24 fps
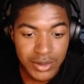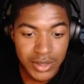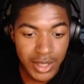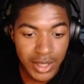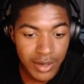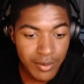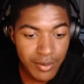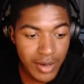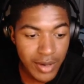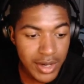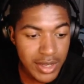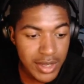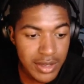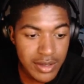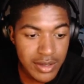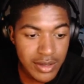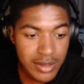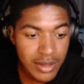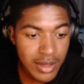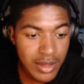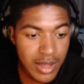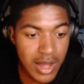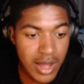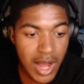Get ready.
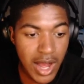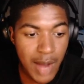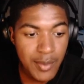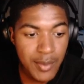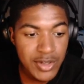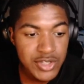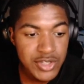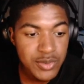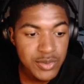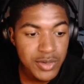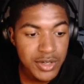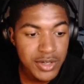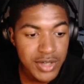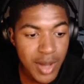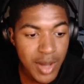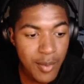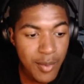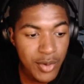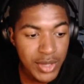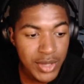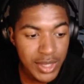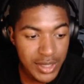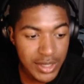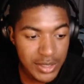Met you with a double
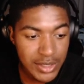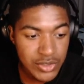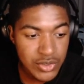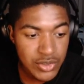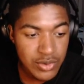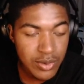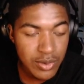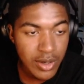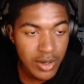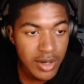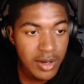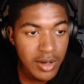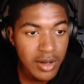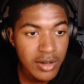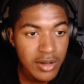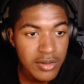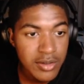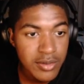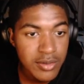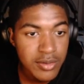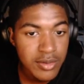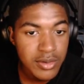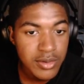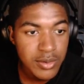kick because you uh you,
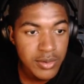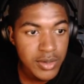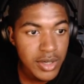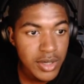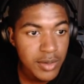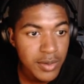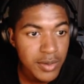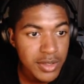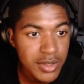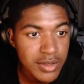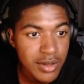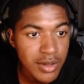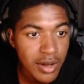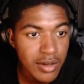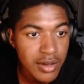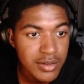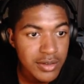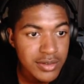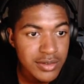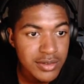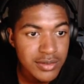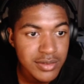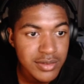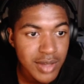you good with
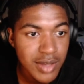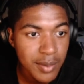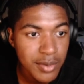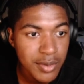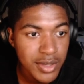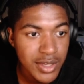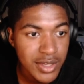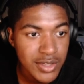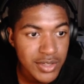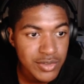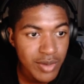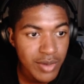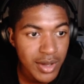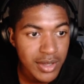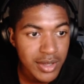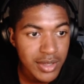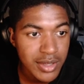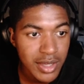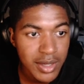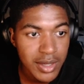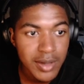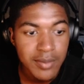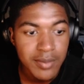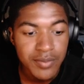double kicks, right?
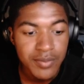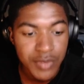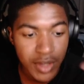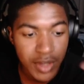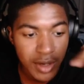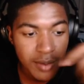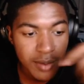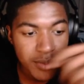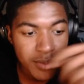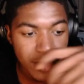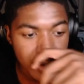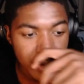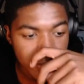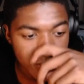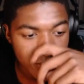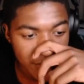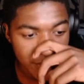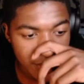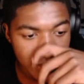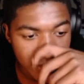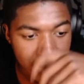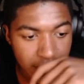Yep, yep, perfect.